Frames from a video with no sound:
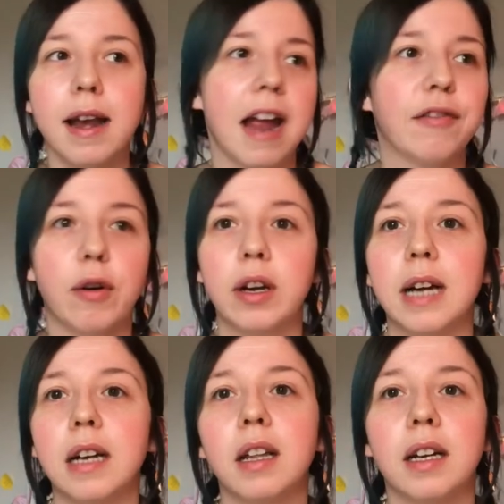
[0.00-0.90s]
and everyone
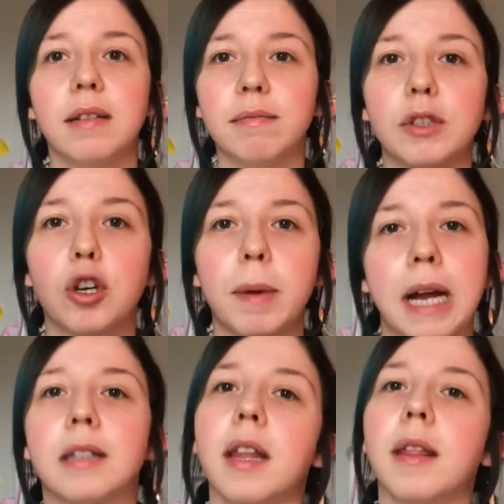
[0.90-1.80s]
had their grubby
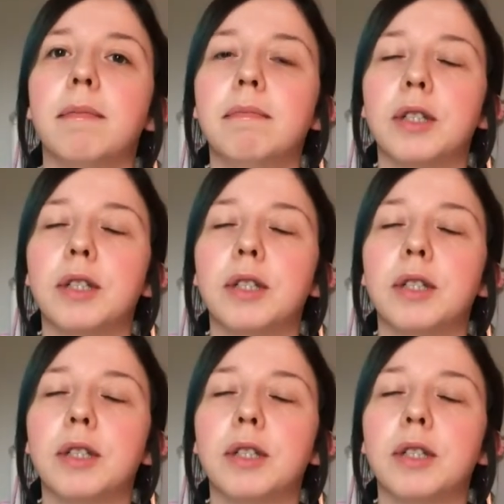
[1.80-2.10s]
hands on them.